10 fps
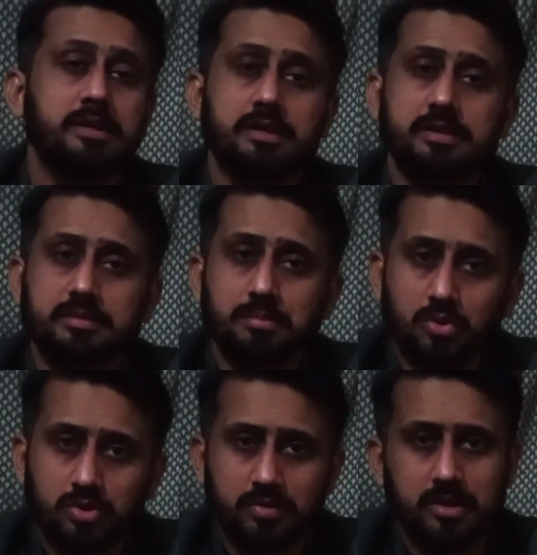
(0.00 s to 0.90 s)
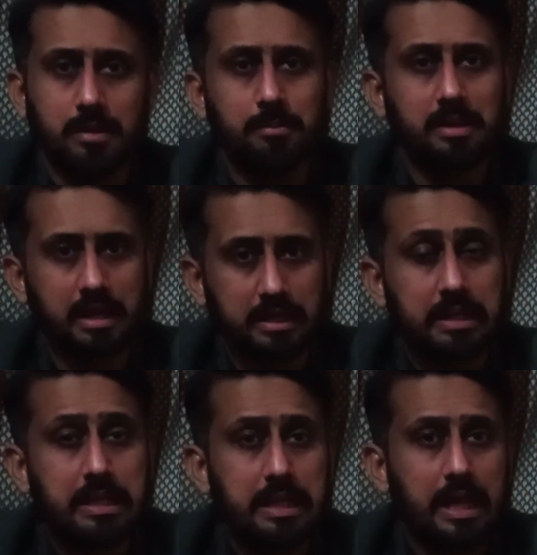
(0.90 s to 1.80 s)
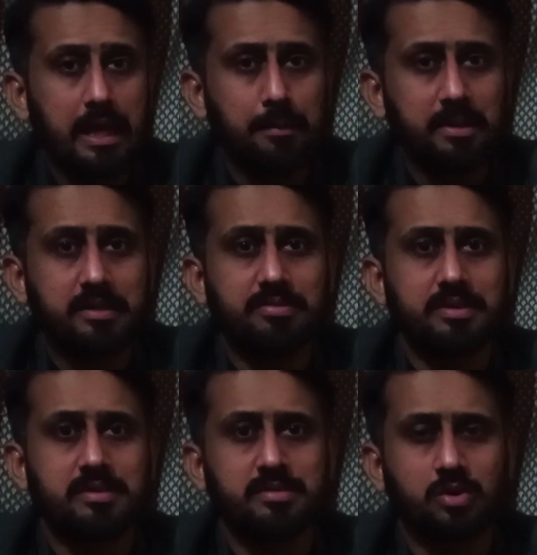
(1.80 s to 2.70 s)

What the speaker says: It is most of the time benign, but if it is